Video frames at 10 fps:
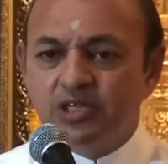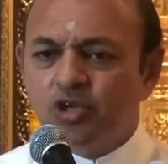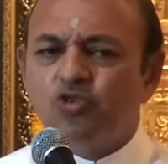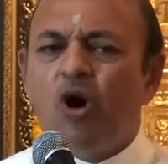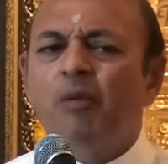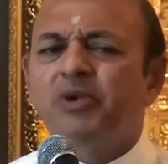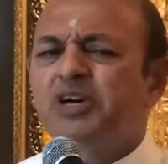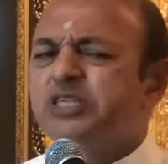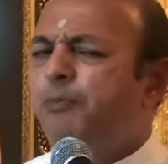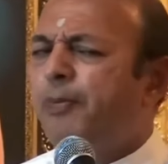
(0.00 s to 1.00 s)
So Swami
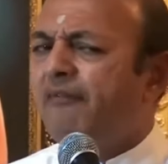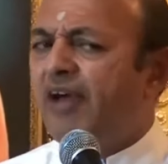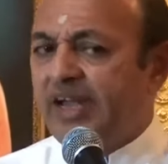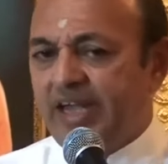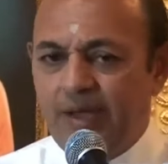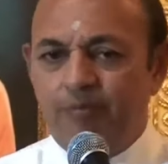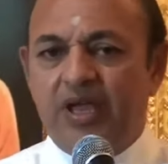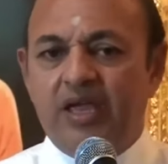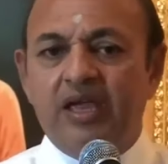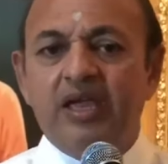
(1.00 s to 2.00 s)
was preventing
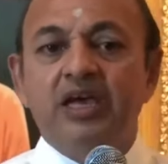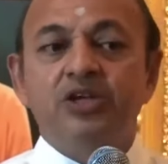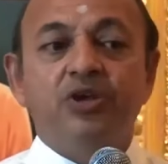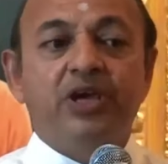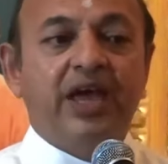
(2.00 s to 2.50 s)
me to